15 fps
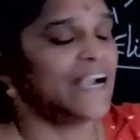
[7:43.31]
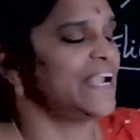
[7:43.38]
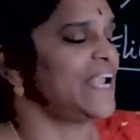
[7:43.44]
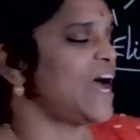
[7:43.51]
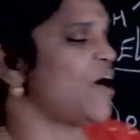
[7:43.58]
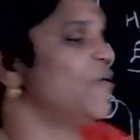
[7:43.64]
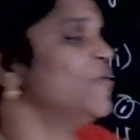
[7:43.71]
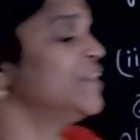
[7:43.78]

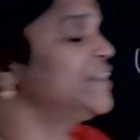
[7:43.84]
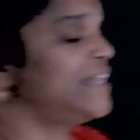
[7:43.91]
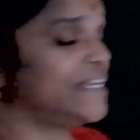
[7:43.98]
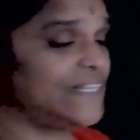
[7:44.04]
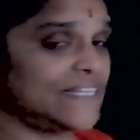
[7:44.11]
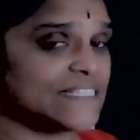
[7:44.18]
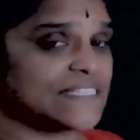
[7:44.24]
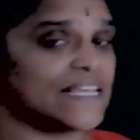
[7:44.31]
Now,
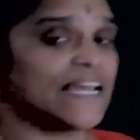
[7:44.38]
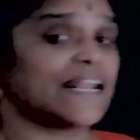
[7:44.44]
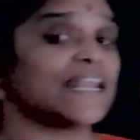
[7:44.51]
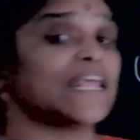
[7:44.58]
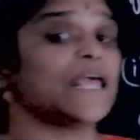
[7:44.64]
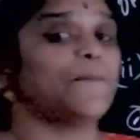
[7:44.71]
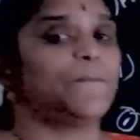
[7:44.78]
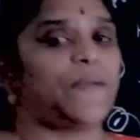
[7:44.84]
that is a
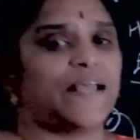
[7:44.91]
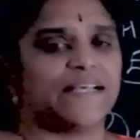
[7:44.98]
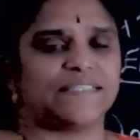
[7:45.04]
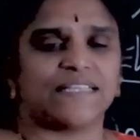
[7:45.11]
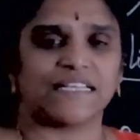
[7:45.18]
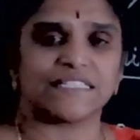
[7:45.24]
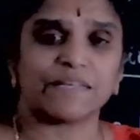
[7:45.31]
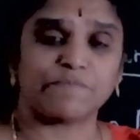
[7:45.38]

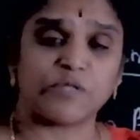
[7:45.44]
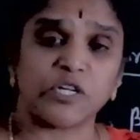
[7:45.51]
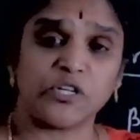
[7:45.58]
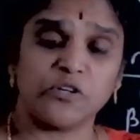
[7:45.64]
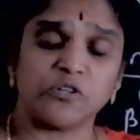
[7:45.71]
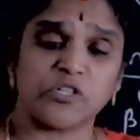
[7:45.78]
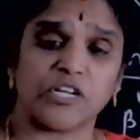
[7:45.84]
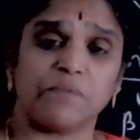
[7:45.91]
replacing.
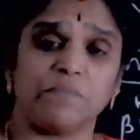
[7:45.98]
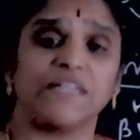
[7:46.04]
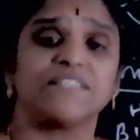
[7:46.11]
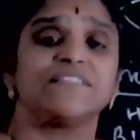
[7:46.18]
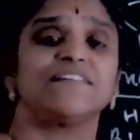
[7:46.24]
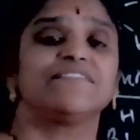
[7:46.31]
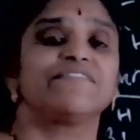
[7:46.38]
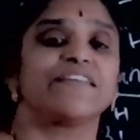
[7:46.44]
Substitution means
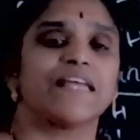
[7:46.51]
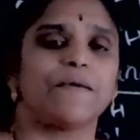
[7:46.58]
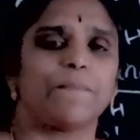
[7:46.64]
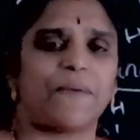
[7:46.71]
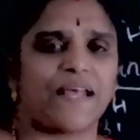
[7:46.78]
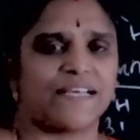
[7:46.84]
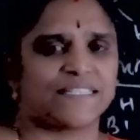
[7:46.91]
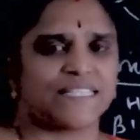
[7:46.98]
it
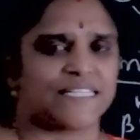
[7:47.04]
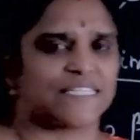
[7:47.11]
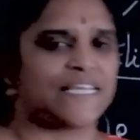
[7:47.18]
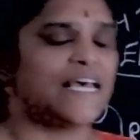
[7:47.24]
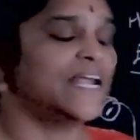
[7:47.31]
replaces.